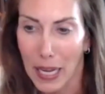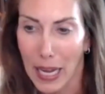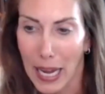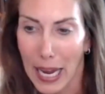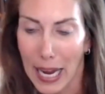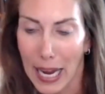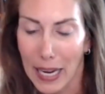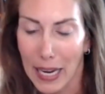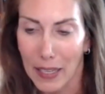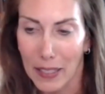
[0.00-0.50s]

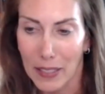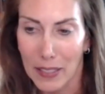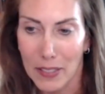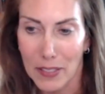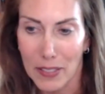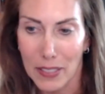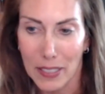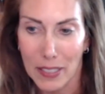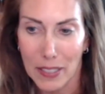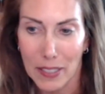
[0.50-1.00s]

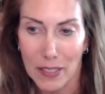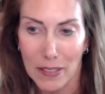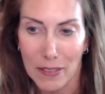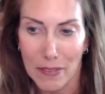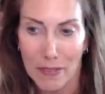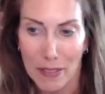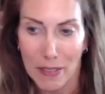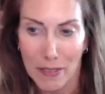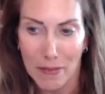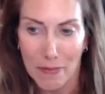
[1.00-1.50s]
And
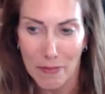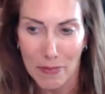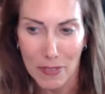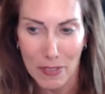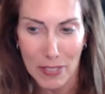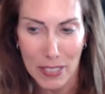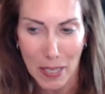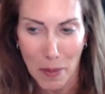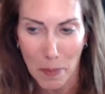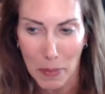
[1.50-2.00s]

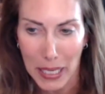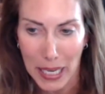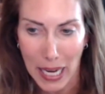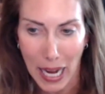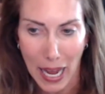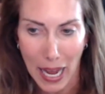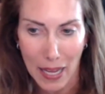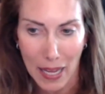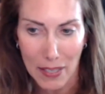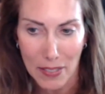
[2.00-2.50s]
somebody
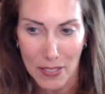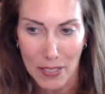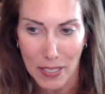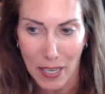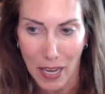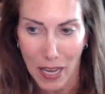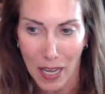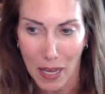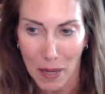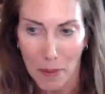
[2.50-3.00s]
asked,
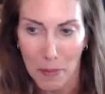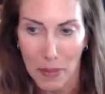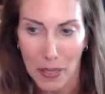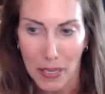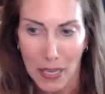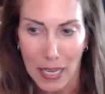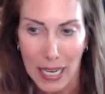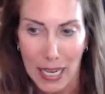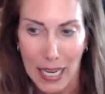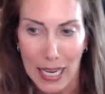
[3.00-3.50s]

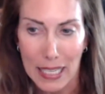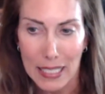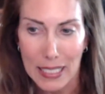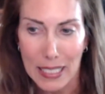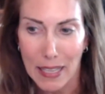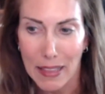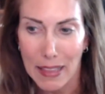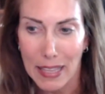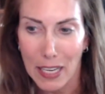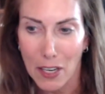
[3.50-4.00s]

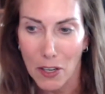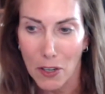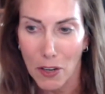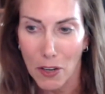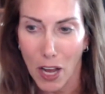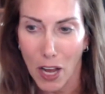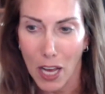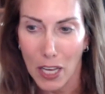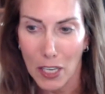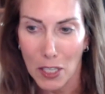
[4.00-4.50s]
isn't there
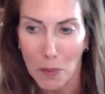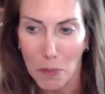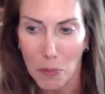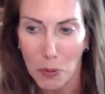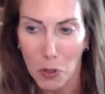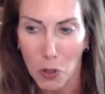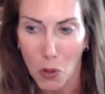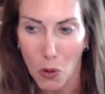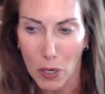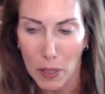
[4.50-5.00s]

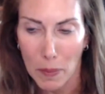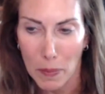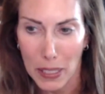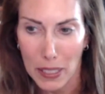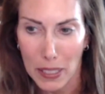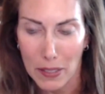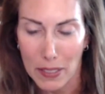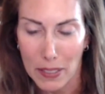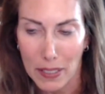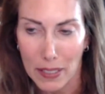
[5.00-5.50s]

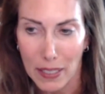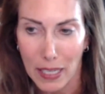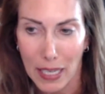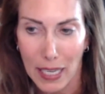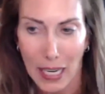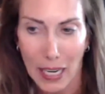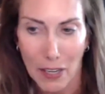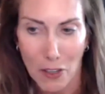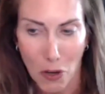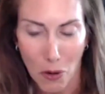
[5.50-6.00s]
unemployment? And
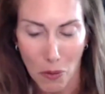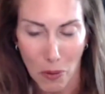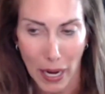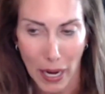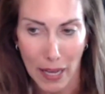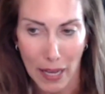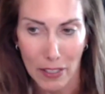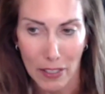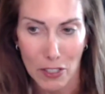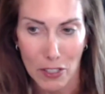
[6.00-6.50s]
I know,
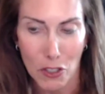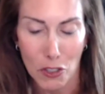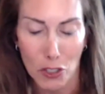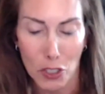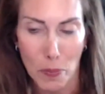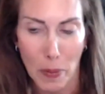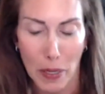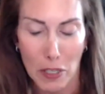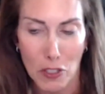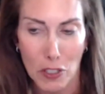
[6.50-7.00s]
Alan, your
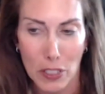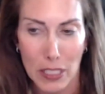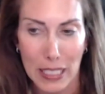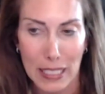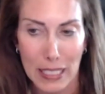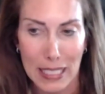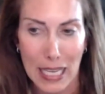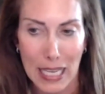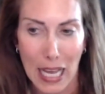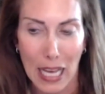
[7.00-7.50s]
specialty
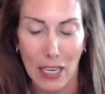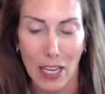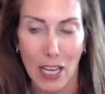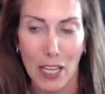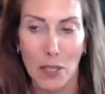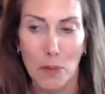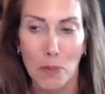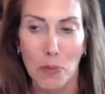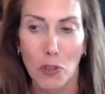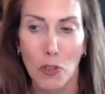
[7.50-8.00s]
is not
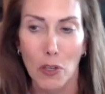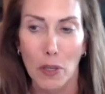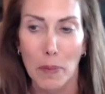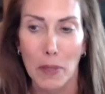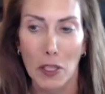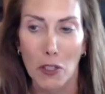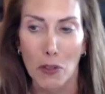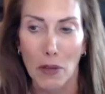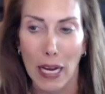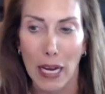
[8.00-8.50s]

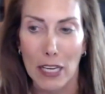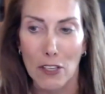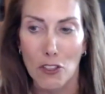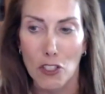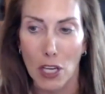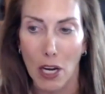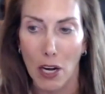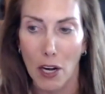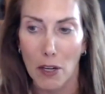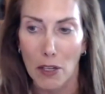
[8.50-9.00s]
unemployment or
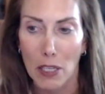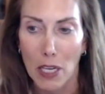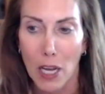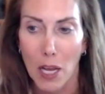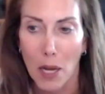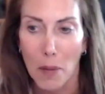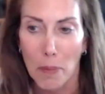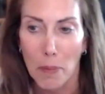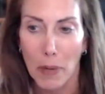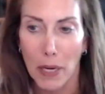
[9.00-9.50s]
HR,
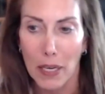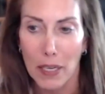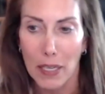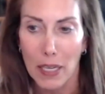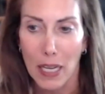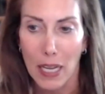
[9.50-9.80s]
but